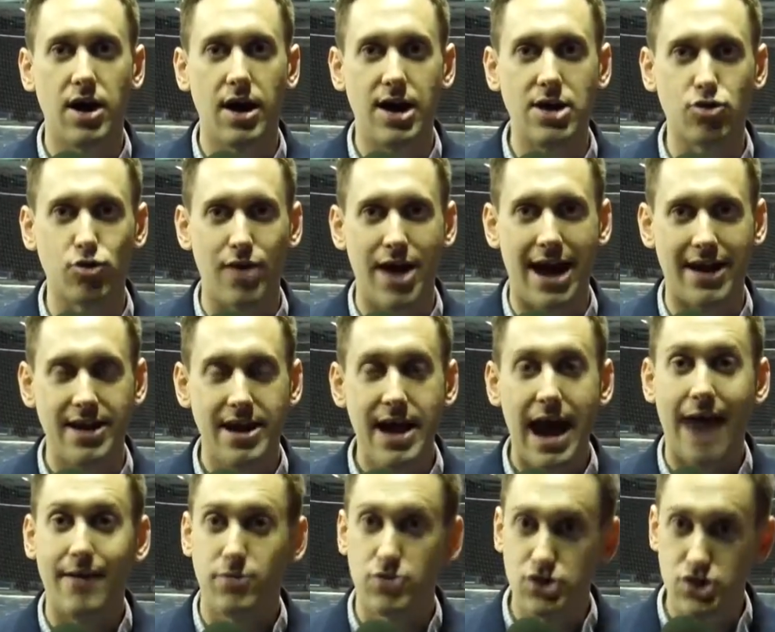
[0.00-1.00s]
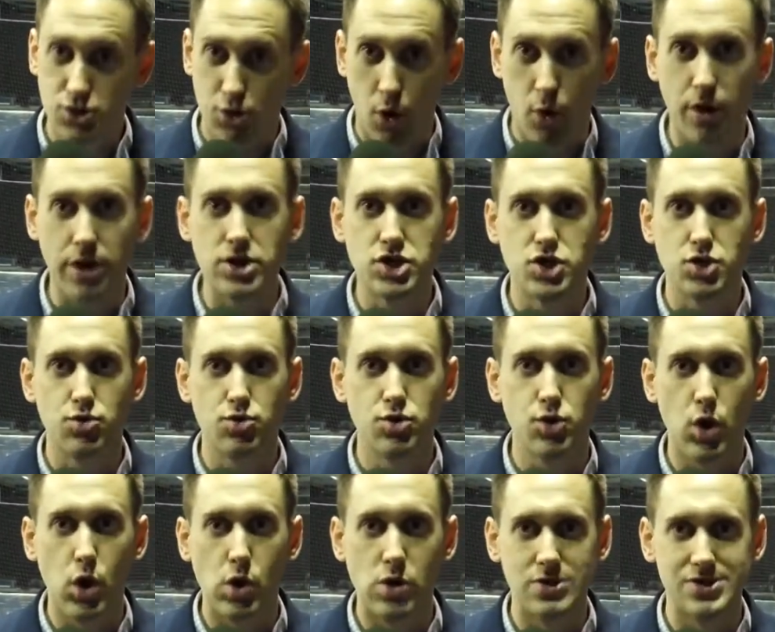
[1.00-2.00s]
contract after scoring two
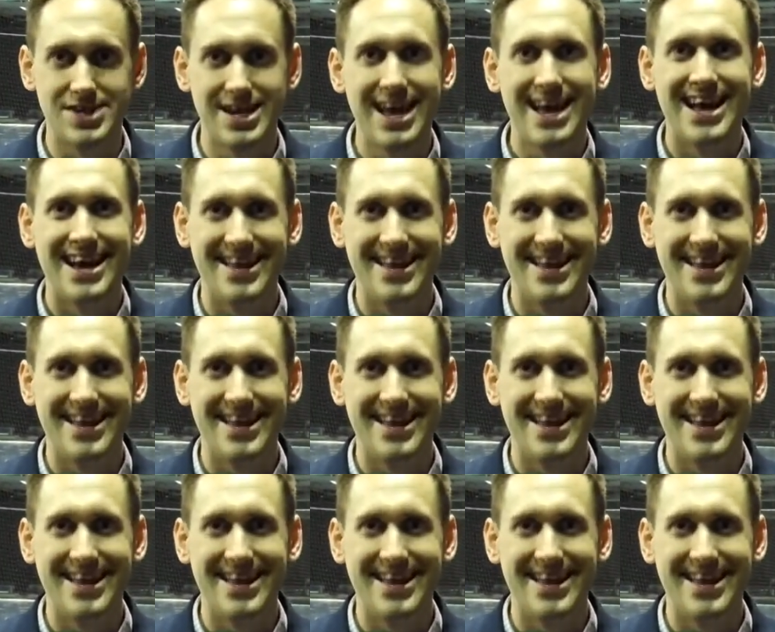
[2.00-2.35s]
goals